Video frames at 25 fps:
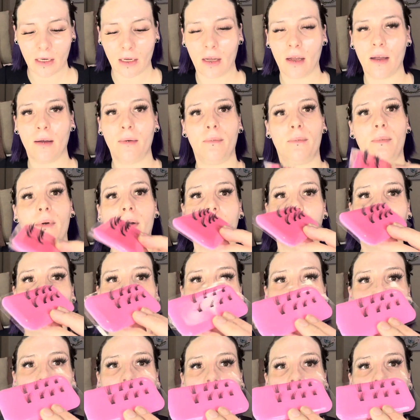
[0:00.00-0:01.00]
got
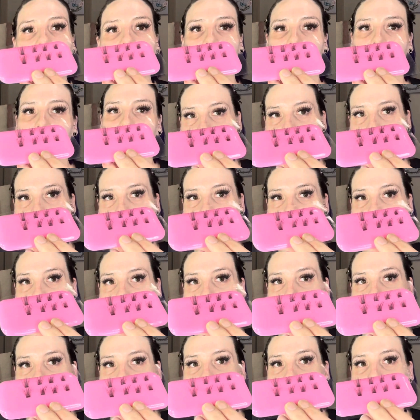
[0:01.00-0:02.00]
my
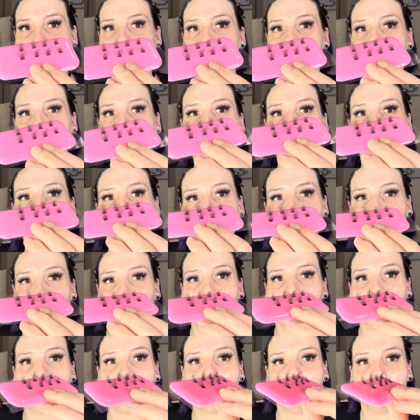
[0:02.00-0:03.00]
fluffies ready
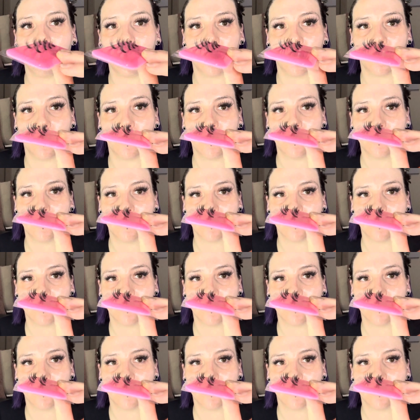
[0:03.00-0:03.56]
to go.